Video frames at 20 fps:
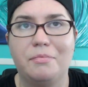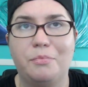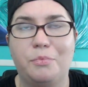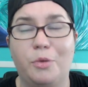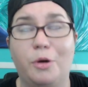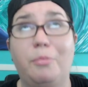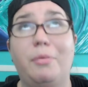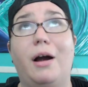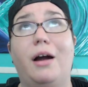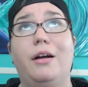
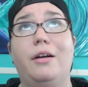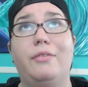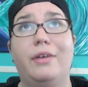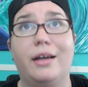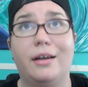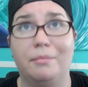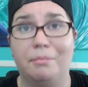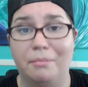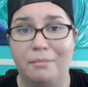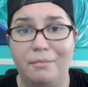We're part of
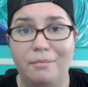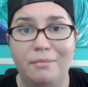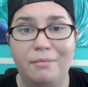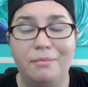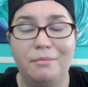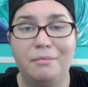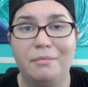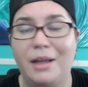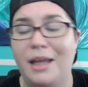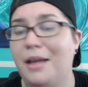Him.
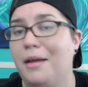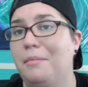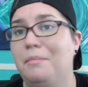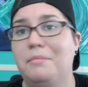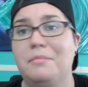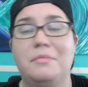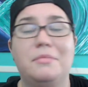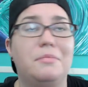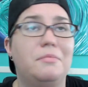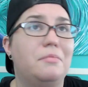
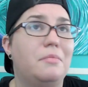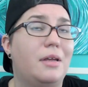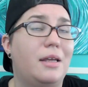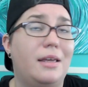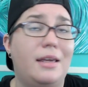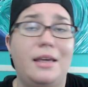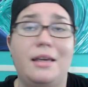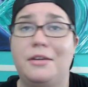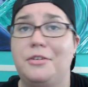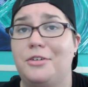Him,
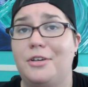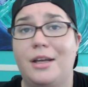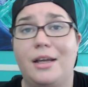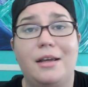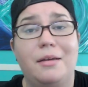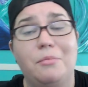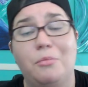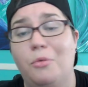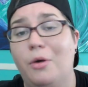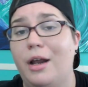he,
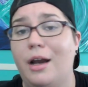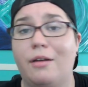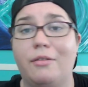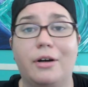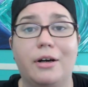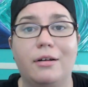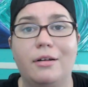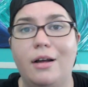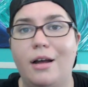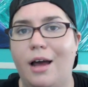she,
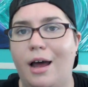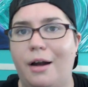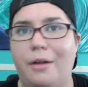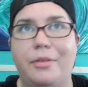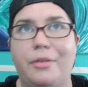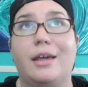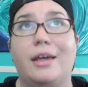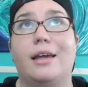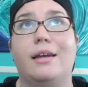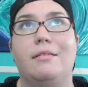whatever. I don't
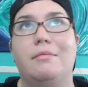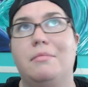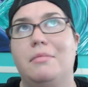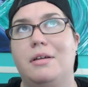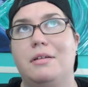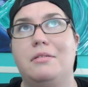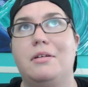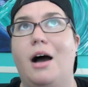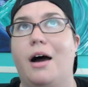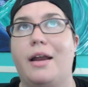
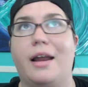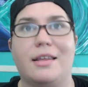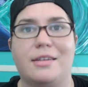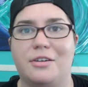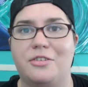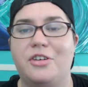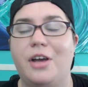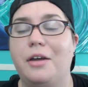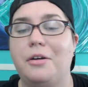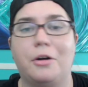think God has a
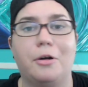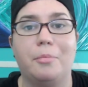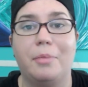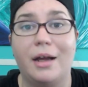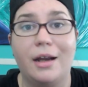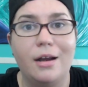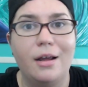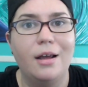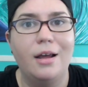gender, but